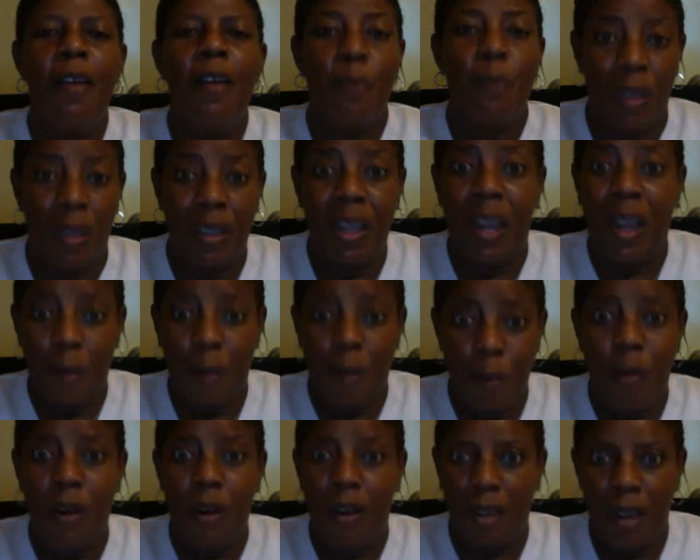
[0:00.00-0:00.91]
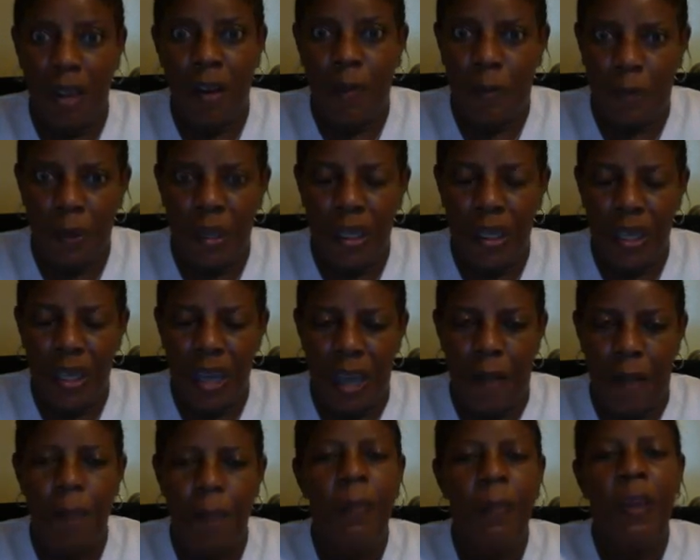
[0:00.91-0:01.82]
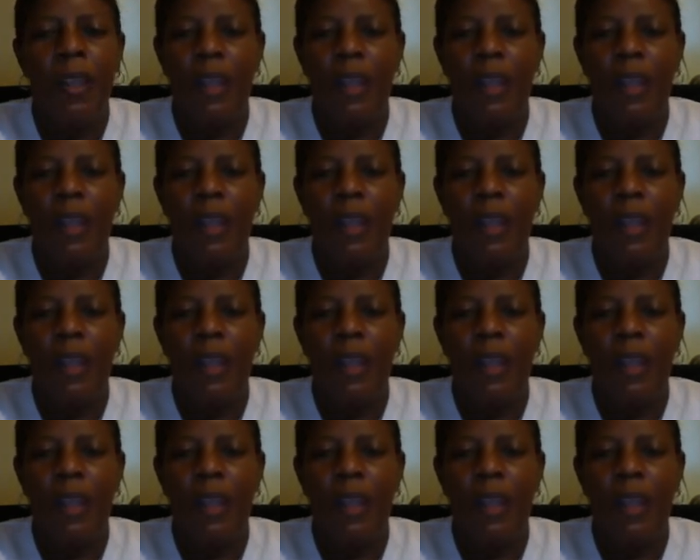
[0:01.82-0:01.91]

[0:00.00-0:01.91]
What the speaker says: But they want their free time.